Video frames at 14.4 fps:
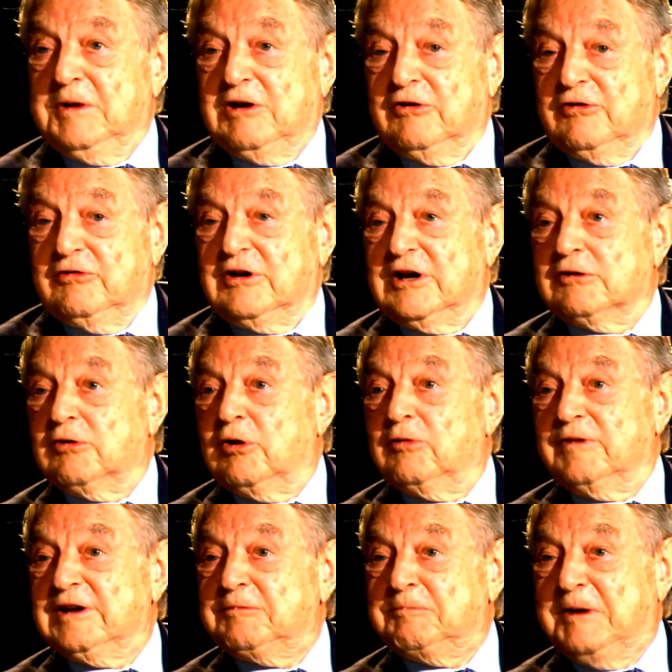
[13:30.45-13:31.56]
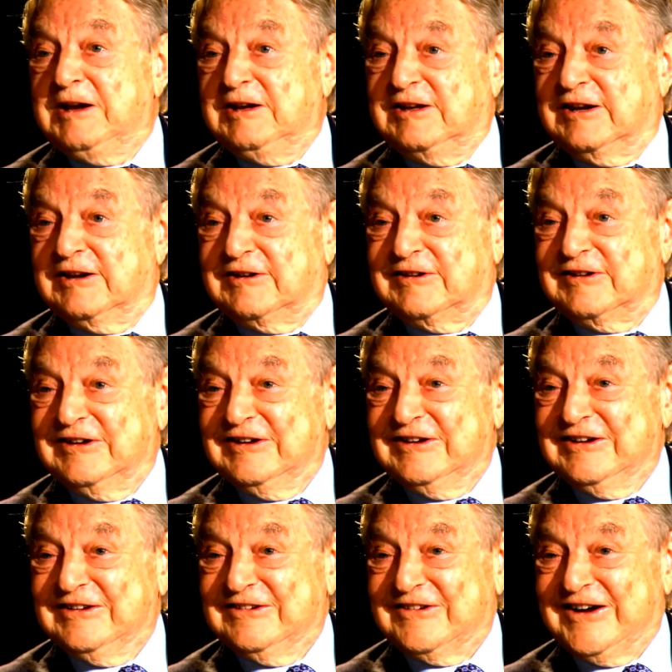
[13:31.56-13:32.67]
because you can always print it,
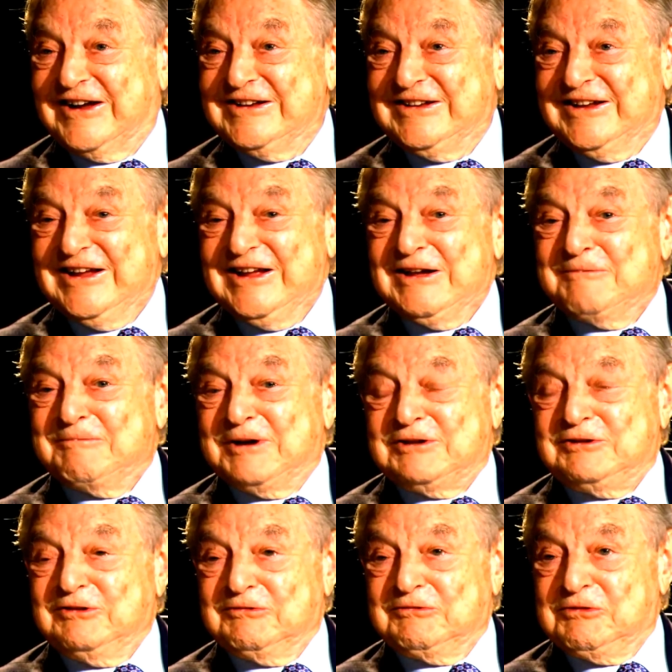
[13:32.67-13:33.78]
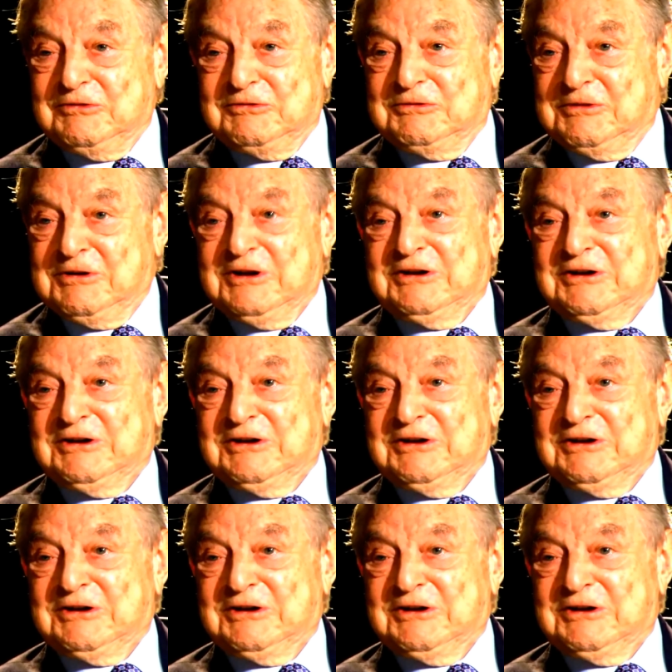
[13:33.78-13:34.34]
right? But the